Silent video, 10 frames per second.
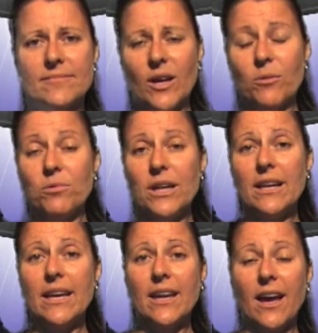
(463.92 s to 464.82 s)
I
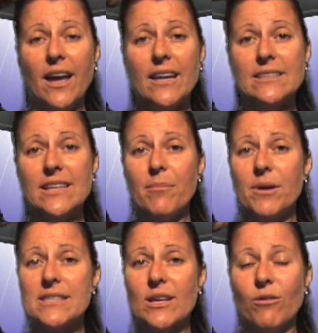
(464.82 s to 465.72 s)
really can't accept
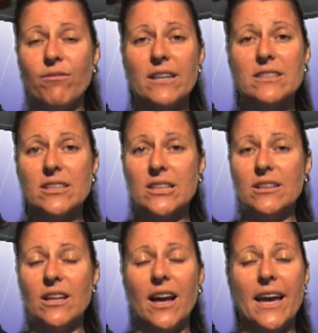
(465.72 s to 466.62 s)
myself
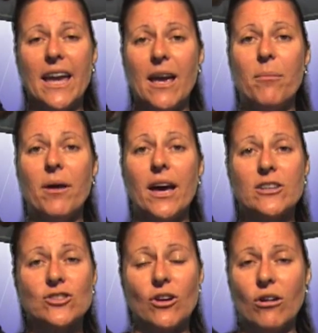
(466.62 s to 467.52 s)
until I am a
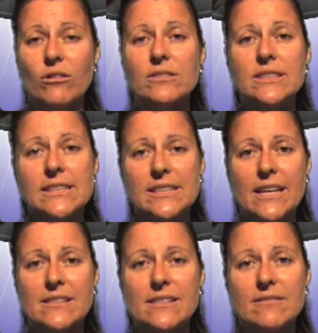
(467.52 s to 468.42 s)
total
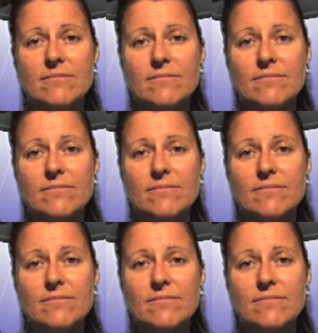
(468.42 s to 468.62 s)
success.